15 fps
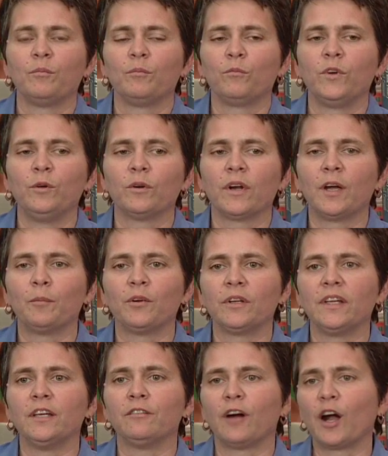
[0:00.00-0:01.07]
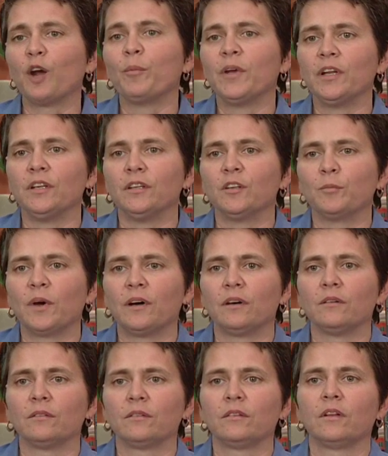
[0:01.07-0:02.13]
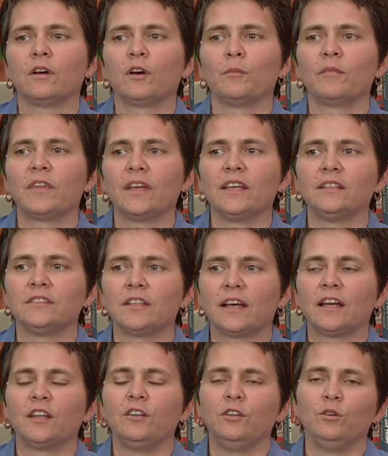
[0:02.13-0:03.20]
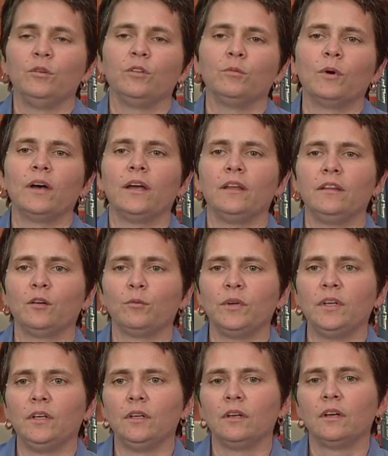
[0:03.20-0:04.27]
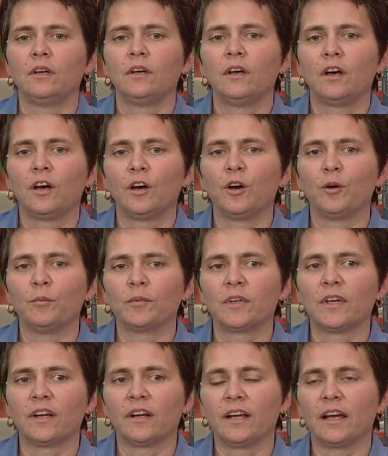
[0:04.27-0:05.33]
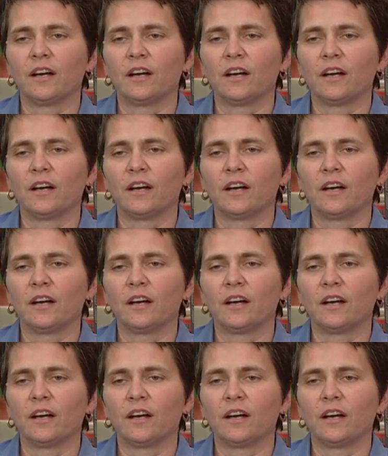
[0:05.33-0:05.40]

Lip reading: we were able to give our opinion about things that had to do with the way that we carry